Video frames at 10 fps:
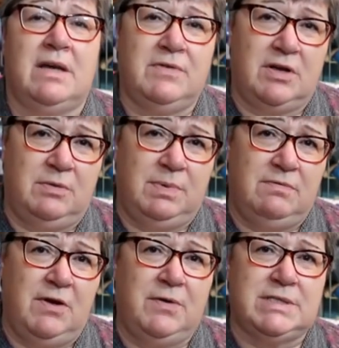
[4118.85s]
I've kind of
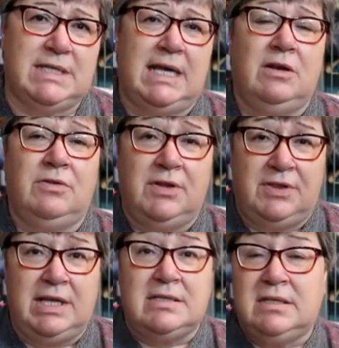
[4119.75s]
been focusing in on the
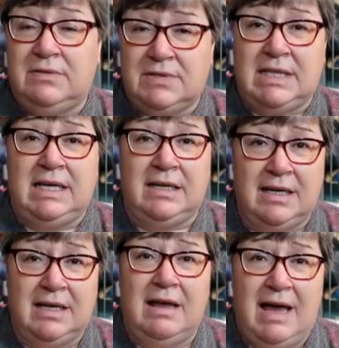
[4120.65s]
things that you've
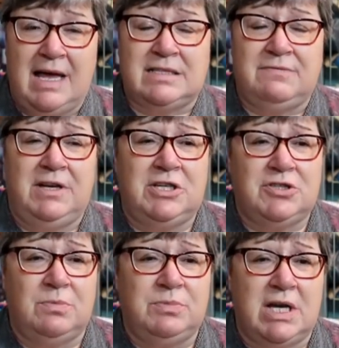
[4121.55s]
seen as
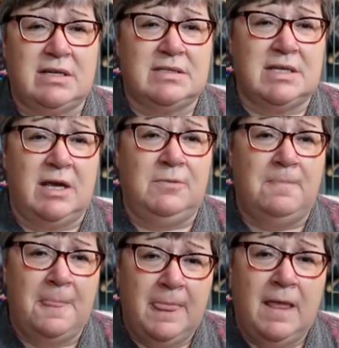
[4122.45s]
finished objects. So